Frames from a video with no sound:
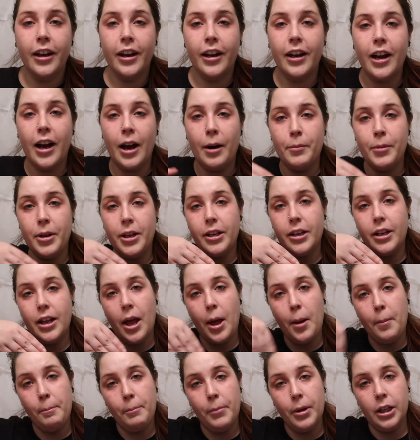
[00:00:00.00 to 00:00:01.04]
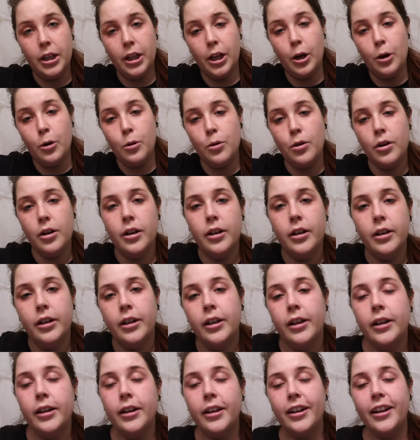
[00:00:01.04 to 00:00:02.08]
comment below,
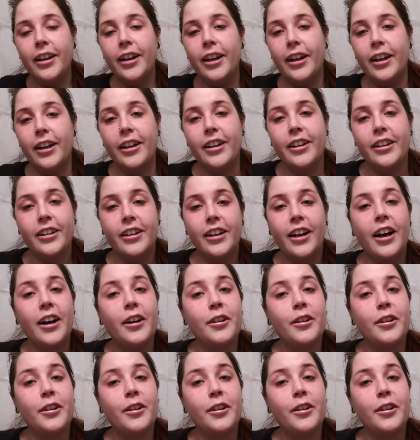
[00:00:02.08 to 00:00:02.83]
and